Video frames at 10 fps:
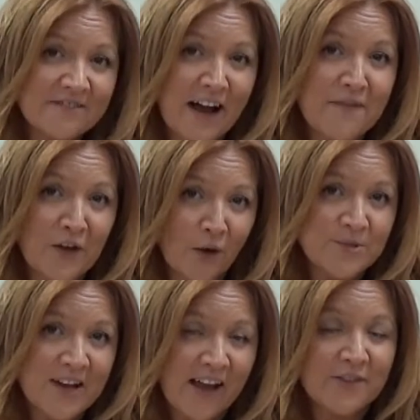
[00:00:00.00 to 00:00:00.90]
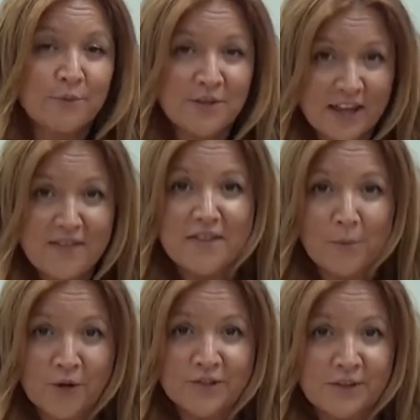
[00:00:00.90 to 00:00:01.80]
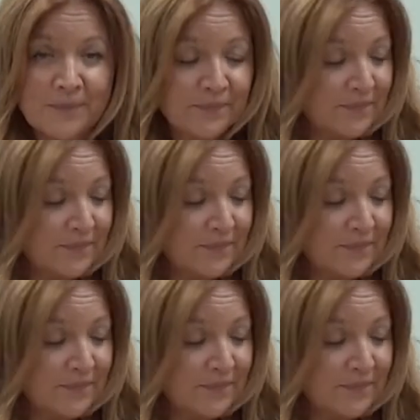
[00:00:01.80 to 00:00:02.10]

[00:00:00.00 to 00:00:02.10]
around the objects within the bottle.